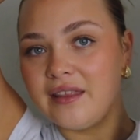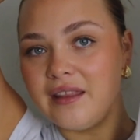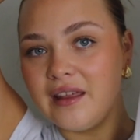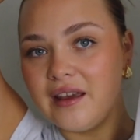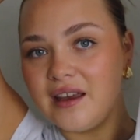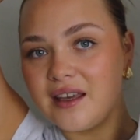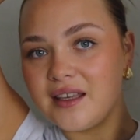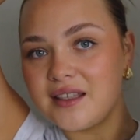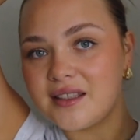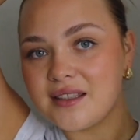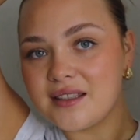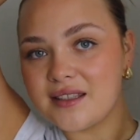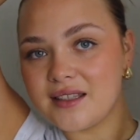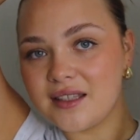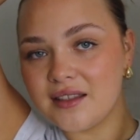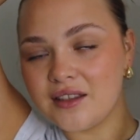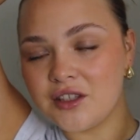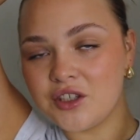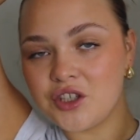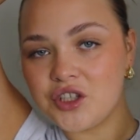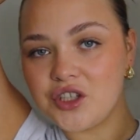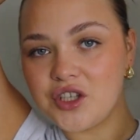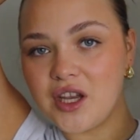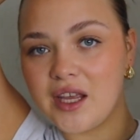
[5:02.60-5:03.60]
This,
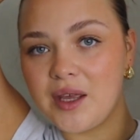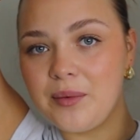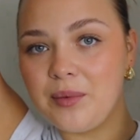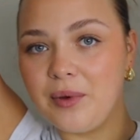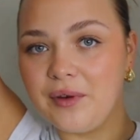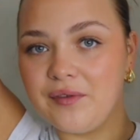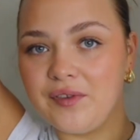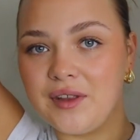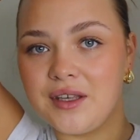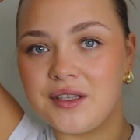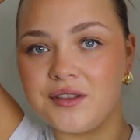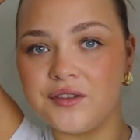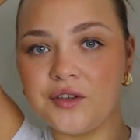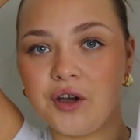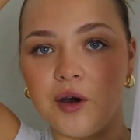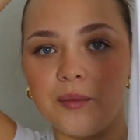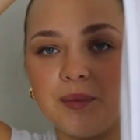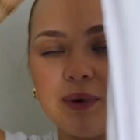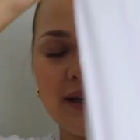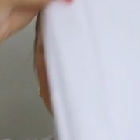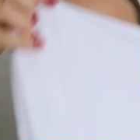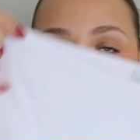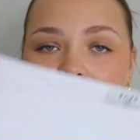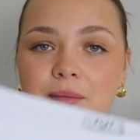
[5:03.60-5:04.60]
the shape of this
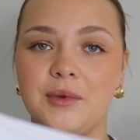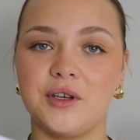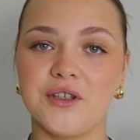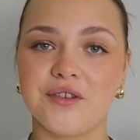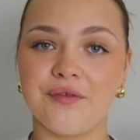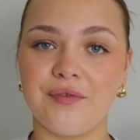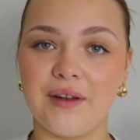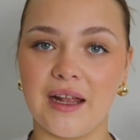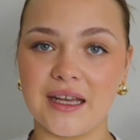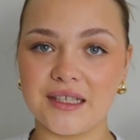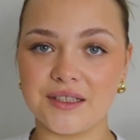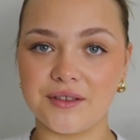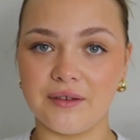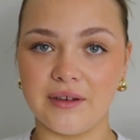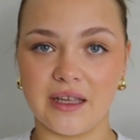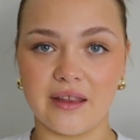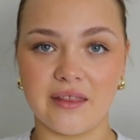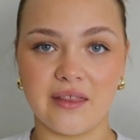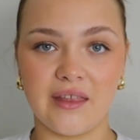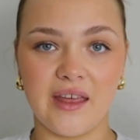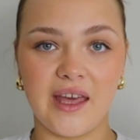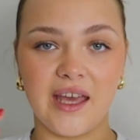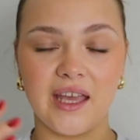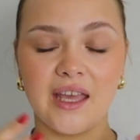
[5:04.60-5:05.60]
top is the most
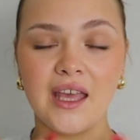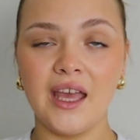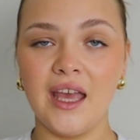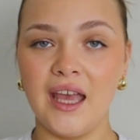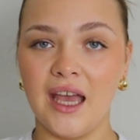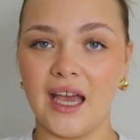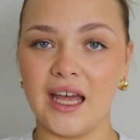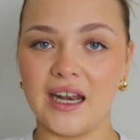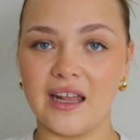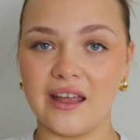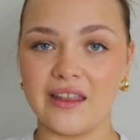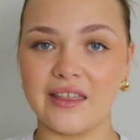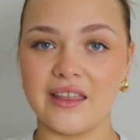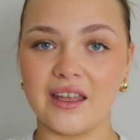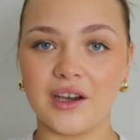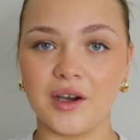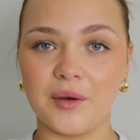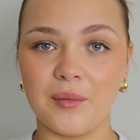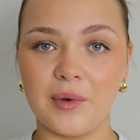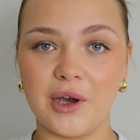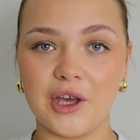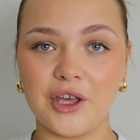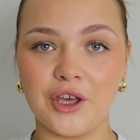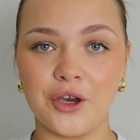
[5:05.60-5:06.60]
flattering thing. And I think I
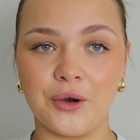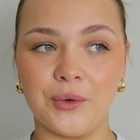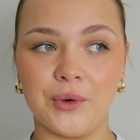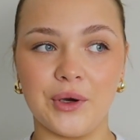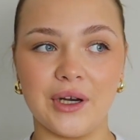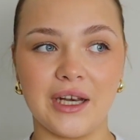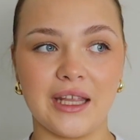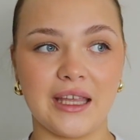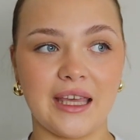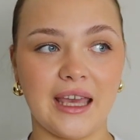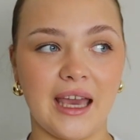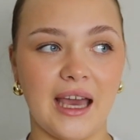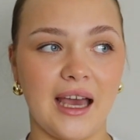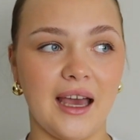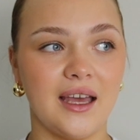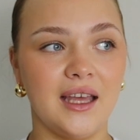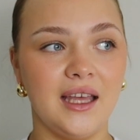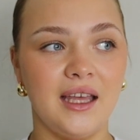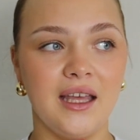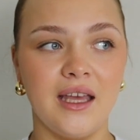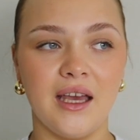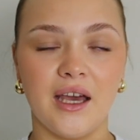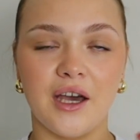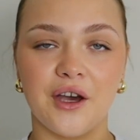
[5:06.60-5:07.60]
might go on and get
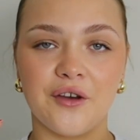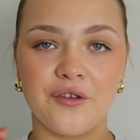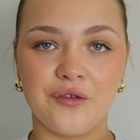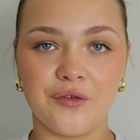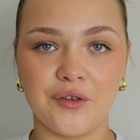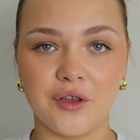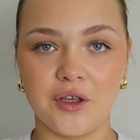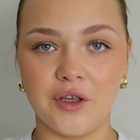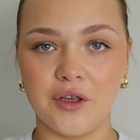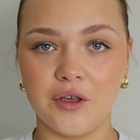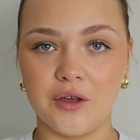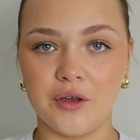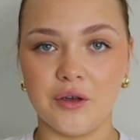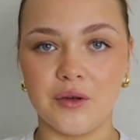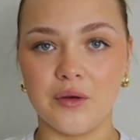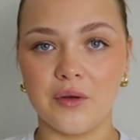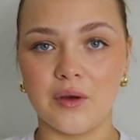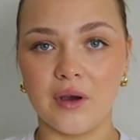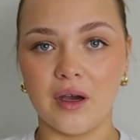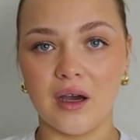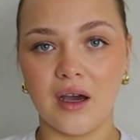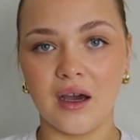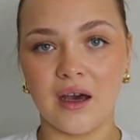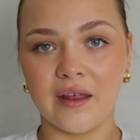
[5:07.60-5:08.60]
a
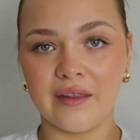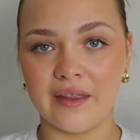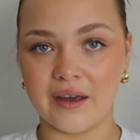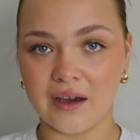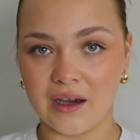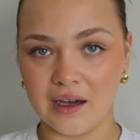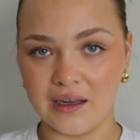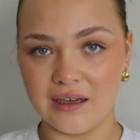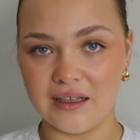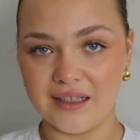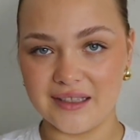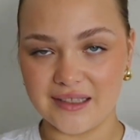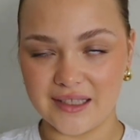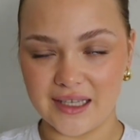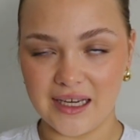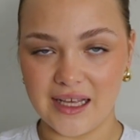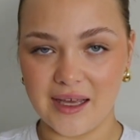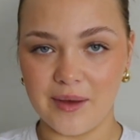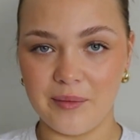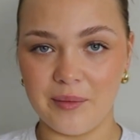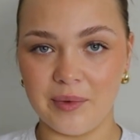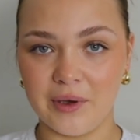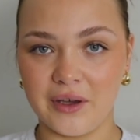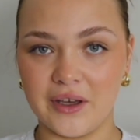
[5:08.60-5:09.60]
few other colours in
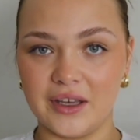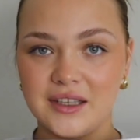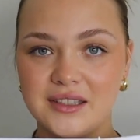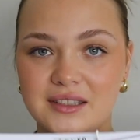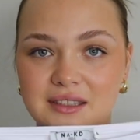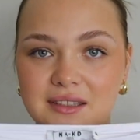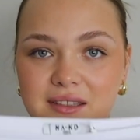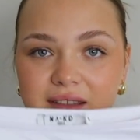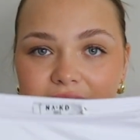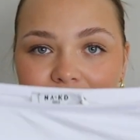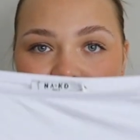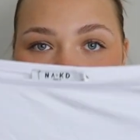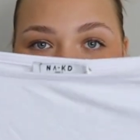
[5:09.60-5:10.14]
it, because